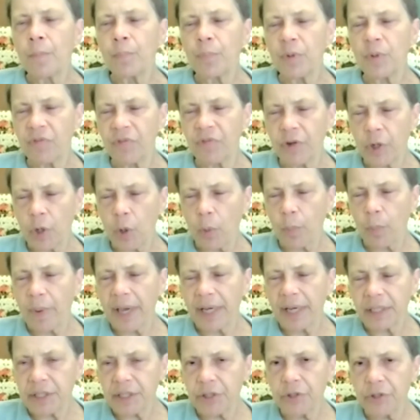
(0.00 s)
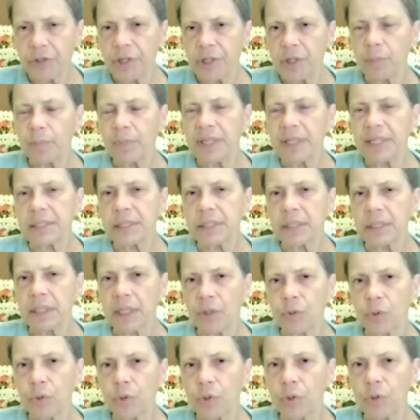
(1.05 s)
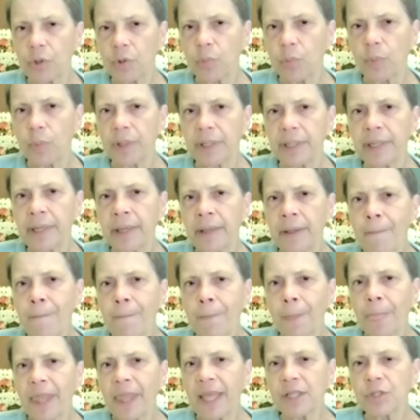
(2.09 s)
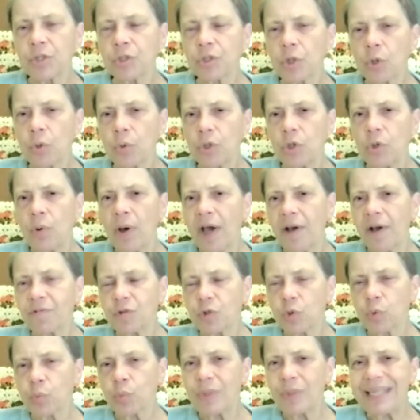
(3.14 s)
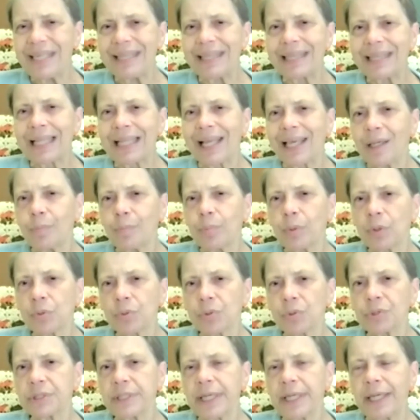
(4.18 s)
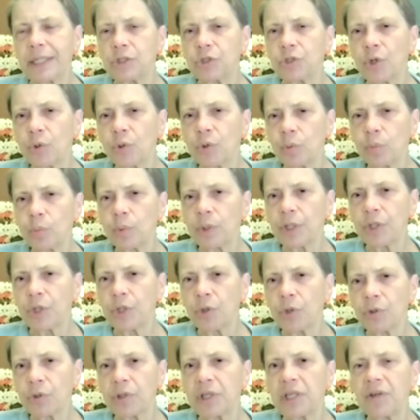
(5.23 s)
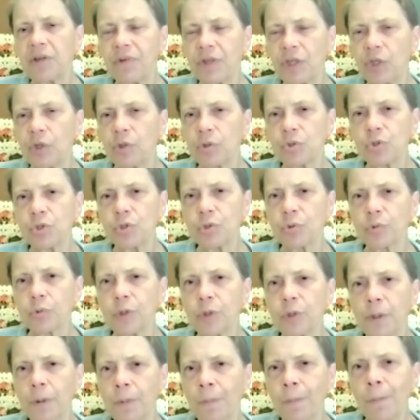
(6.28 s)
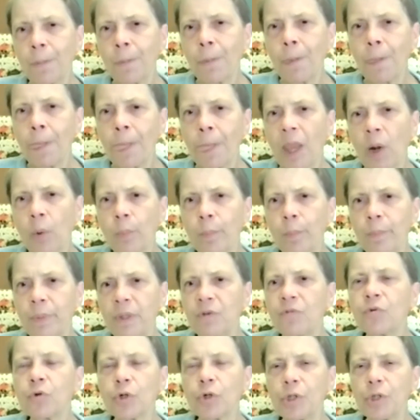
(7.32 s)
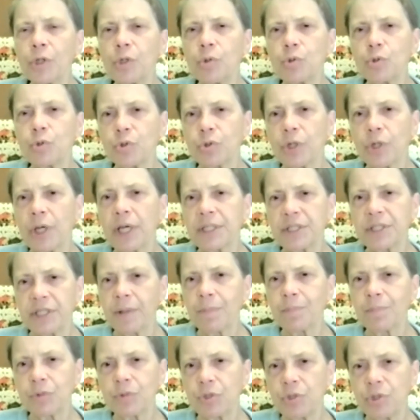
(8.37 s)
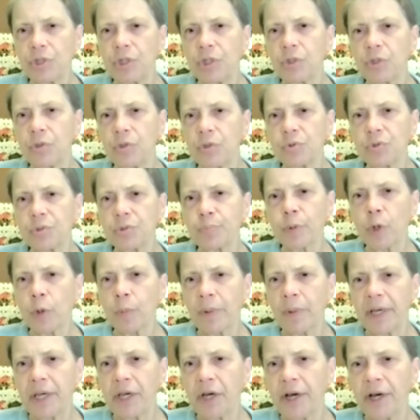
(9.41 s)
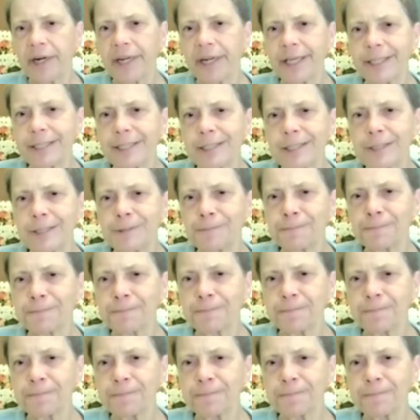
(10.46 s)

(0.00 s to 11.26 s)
Bifidobacterium is another good one. And so you have to read the labels and know what you're giving your children before you attempt to use probiotics.